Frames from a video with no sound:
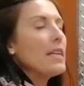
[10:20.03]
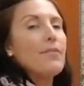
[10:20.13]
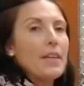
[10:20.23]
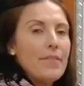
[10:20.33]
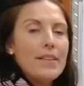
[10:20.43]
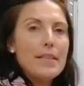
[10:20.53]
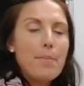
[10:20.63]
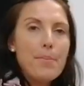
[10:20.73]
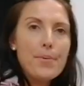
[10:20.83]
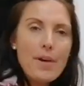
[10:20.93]
if even
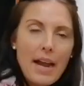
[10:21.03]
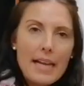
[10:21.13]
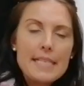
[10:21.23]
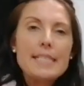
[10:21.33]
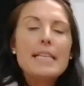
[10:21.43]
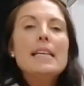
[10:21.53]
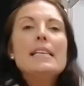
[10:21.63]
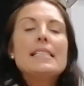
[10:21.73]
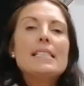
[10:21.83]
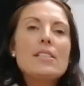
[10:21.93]
the price
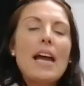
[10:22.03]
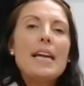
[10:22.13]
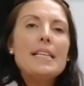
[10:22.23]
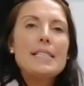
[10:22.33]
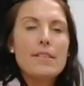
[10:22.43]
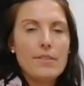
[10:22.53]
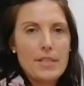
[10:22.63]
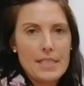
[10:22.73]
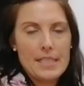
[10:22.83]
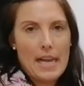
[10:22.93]
stays
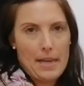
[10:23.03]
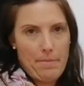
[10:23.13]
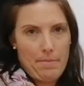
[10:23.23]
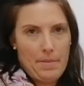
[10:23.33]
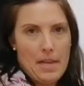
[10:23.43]
the same,